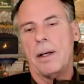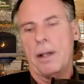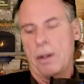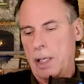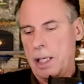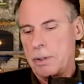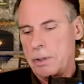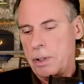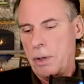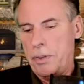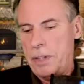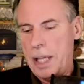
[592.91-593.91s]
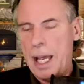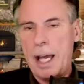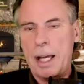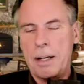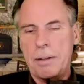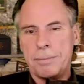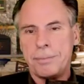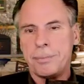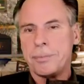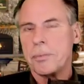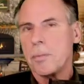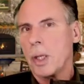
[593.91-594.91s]
Okay, so then
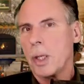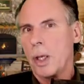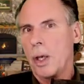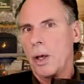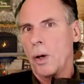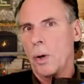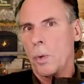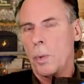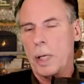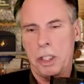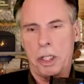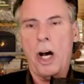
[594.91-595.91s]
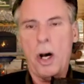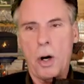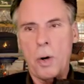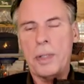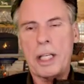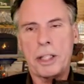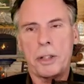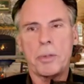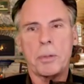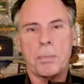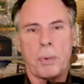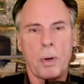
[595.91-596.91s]
we know that the
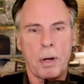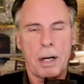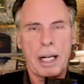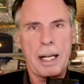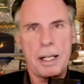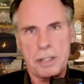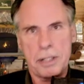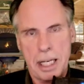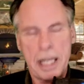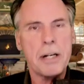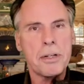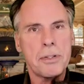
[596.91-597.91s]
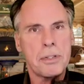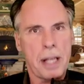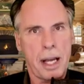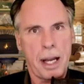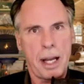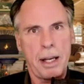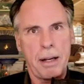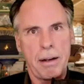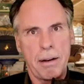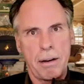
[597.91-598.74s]
report is hearsay,